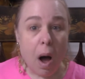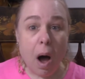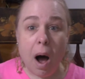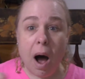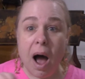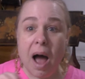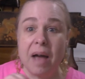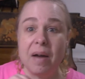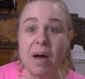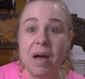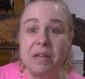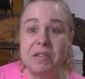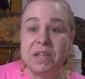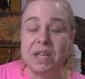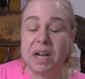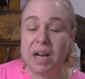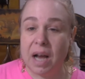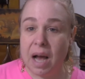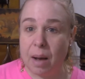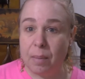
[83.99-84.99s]
I, I've
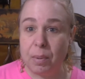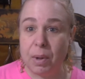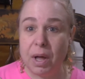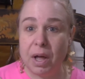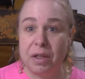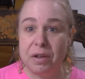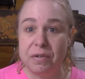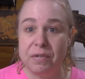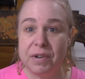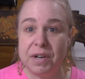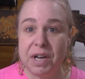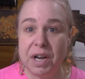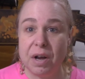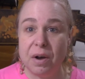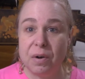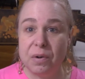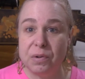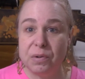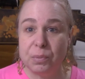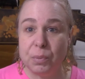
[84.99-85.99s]
seen a couple other
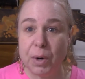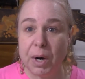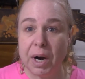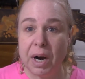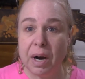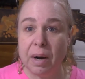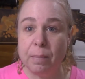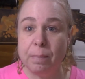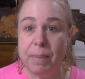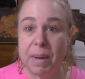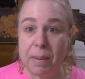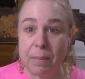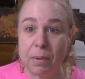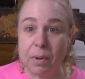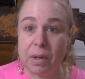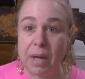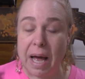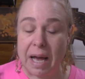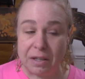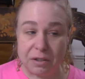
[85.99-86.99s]
videos where
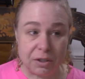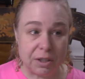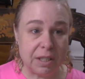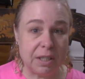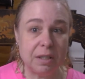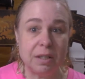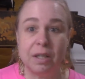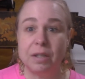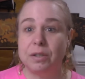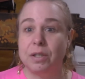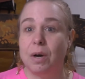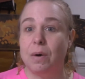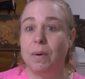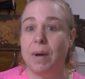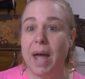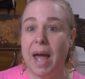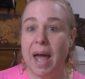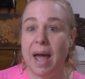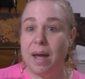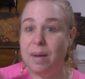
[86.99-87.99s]
people actually looked
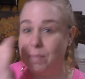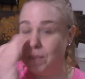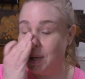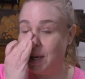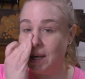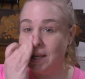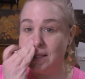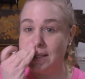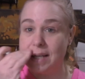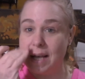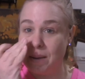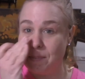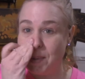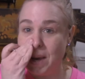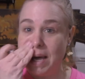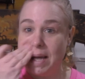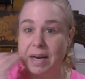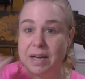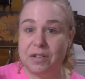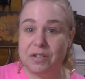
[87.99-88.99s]
okay because they
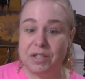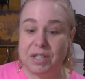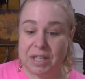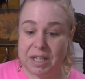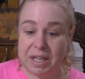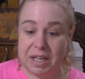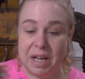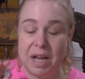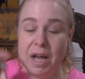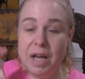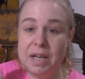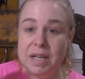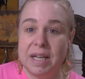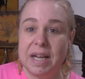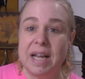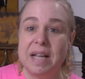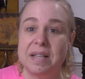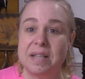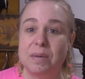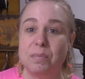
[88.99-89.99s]
managed to, to
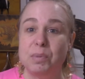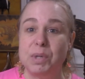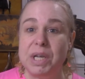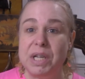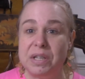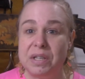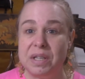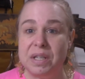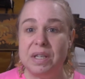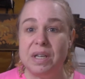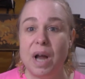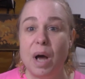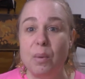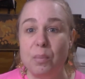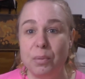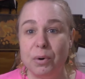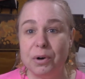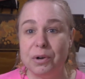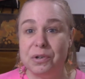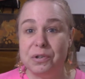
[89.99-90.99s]
get some decent
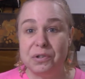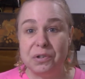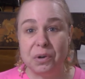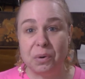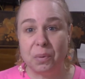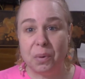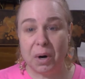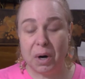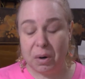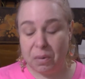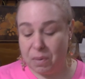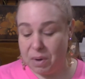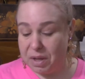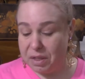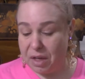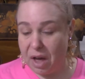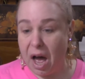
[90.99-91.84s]
numbers to work with.